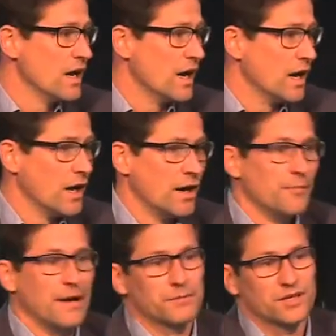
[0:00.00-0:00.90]

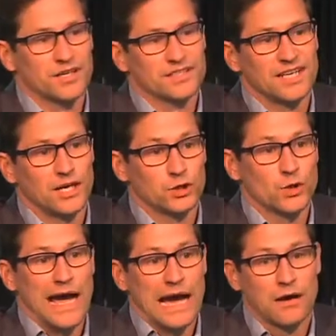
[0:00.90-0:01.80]
I'm going to tell
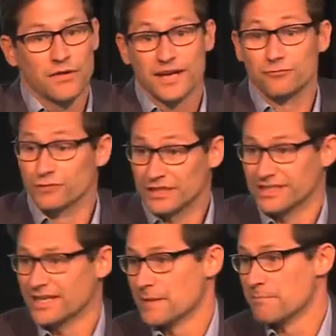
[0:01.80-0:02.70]
you how that
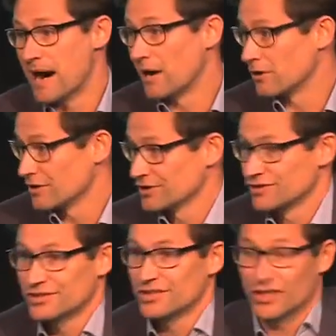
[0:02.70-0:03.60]
really
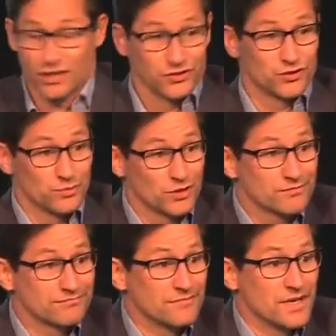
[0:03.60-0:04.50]
empowers the
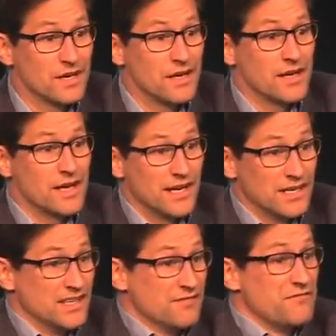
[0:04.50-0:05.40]
consumer
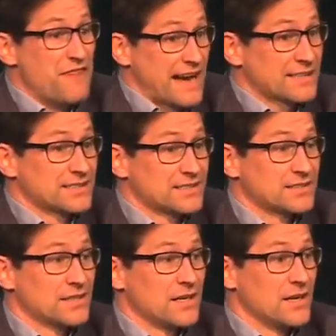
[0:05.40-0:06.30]
and, in effect,
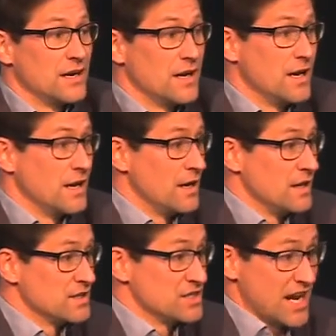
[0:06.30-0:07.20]

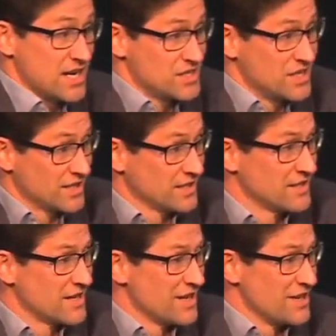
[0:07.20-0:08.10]

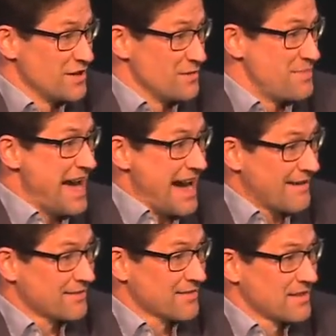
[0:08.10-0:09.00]
changing the
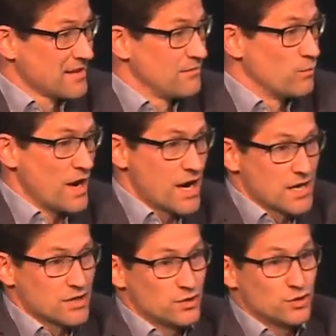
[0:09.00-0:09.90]
path
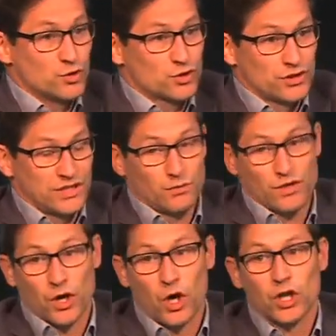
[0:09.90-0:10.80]
where you usually,
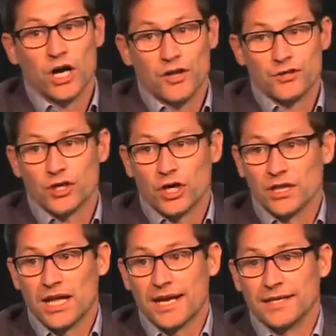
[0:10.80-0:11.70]
with all other
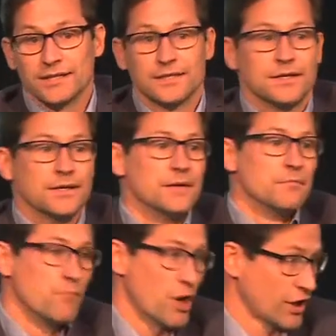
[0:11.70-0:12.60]
online
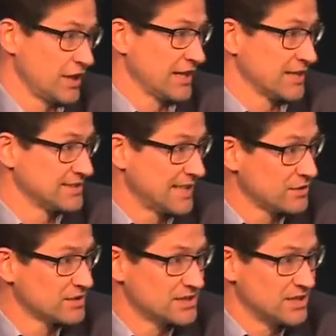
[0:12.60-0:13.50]
marketing and
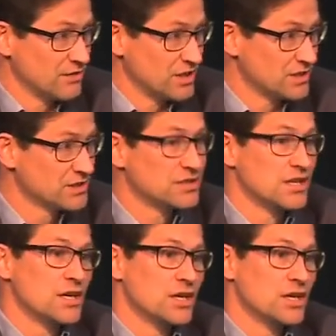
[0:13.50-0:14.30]
sales activities,